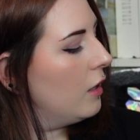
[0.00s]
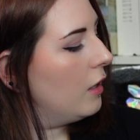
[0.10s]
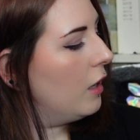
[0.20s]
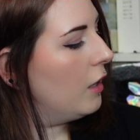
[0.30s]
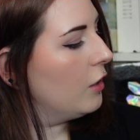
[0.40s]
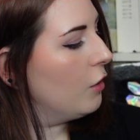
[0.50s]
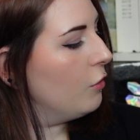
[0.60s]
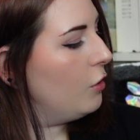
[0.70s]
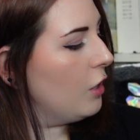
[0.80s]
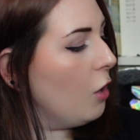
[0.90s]

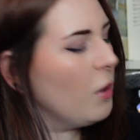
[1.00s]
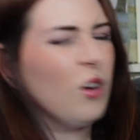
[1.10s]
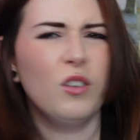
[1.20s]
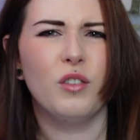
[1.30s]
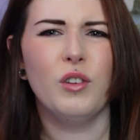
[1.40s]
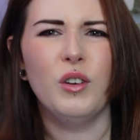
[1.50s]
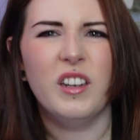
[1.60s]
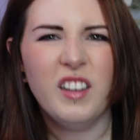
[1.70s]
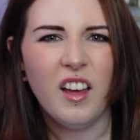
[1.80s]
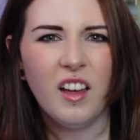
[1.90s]
Garuda. Oh my god, Garuda,
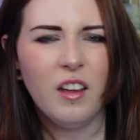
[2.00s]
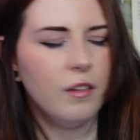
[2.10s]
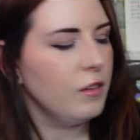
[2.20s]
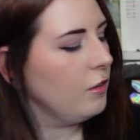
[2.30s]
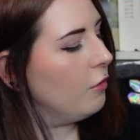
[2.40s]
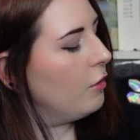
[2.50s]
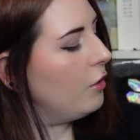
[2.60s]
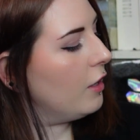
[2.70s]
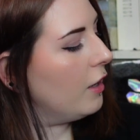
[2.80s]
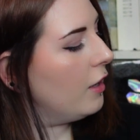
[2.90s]
duh.
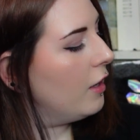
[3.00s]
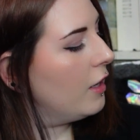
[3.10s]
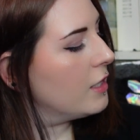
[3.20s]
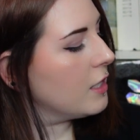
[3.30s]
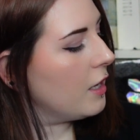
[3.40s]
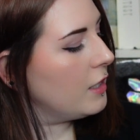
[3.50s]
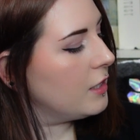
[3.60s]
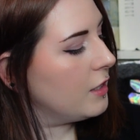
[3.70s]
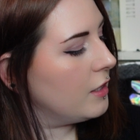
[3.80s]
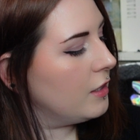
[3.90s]
Garuda,
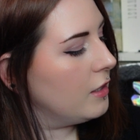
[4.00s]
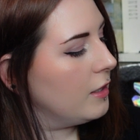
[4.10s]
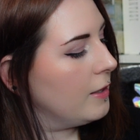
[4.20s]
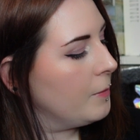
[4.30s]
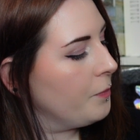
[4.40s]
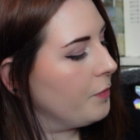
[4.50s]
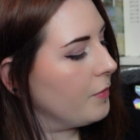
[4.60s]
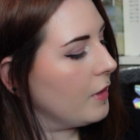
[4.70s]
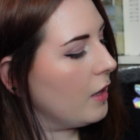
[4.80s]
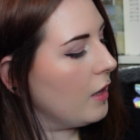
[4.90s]
Titan.
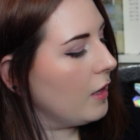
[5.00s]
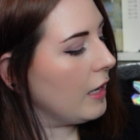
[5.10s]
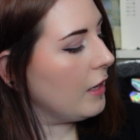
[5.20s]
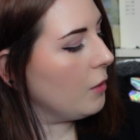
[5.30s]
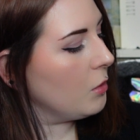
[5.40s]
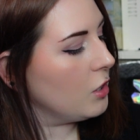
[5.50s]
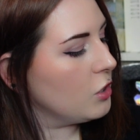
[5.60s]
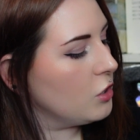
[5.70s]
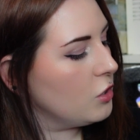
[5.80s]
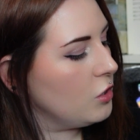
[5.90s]
Again, I'm gonna
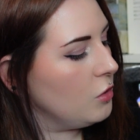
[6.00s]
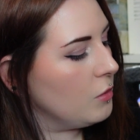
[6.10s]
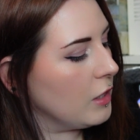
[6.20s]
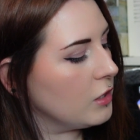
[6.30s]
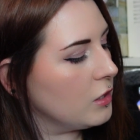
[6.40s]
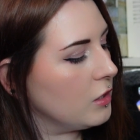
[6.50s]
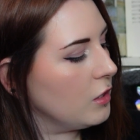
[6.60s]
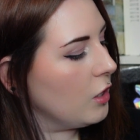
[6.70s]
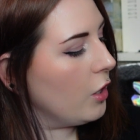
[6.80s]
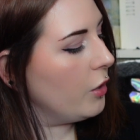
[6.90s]
assume that's
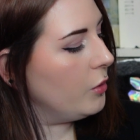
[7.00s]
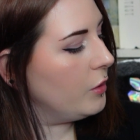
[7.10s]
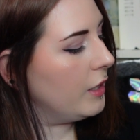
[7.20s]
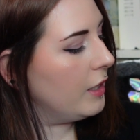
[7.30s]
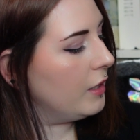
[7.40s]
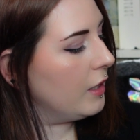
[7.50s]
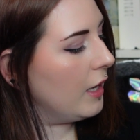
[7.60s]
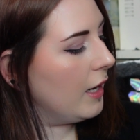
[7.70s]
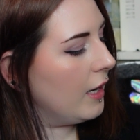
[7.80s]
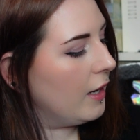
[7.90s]
Odin
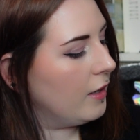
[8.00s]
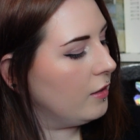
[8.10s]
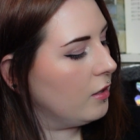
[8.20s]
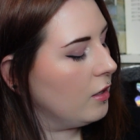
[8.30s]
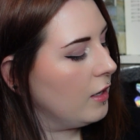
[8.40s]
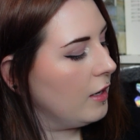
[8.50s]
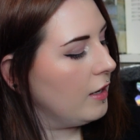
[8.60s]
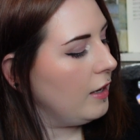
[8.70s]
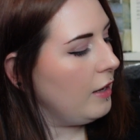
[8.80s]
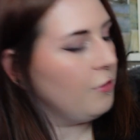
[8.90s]
and
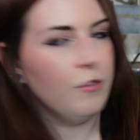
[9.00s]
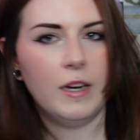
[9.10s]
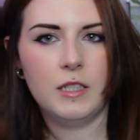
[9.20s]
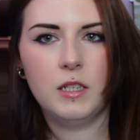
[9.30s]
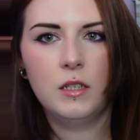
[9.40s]
Ifrit.